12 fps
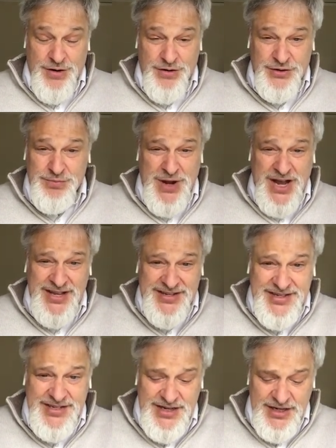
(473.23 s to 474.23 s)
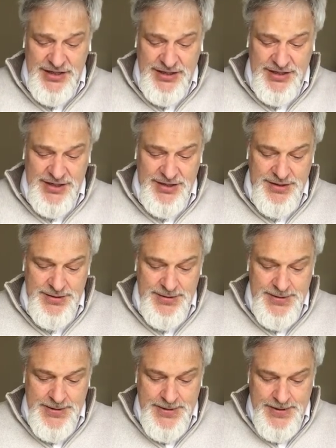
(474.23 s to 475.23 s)
Her smile ceased,
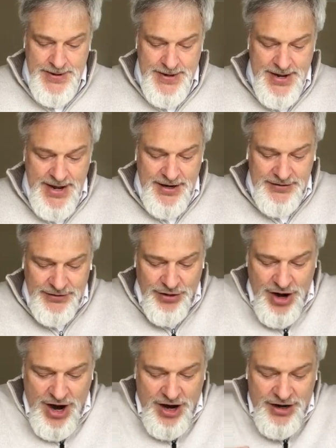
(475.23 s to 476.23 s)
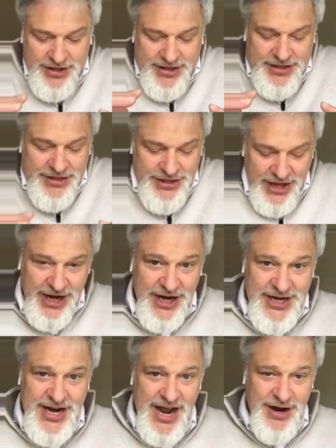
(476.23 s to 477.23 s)
and as her heart
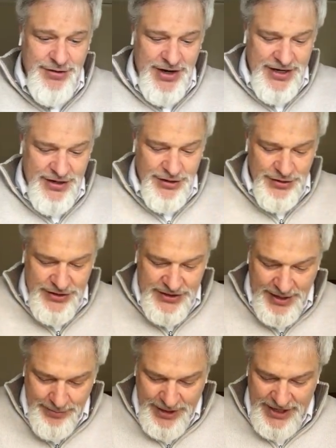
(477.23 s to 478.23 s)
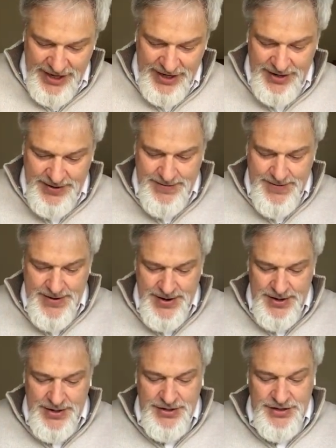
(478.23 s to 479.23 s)
thudded down into her stomach,
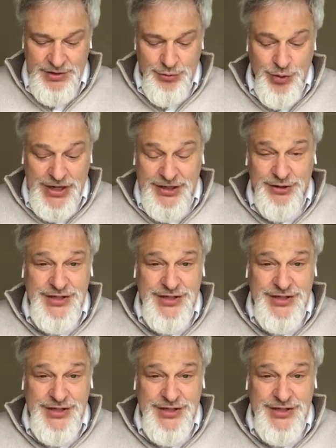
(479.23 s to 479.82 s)
she willed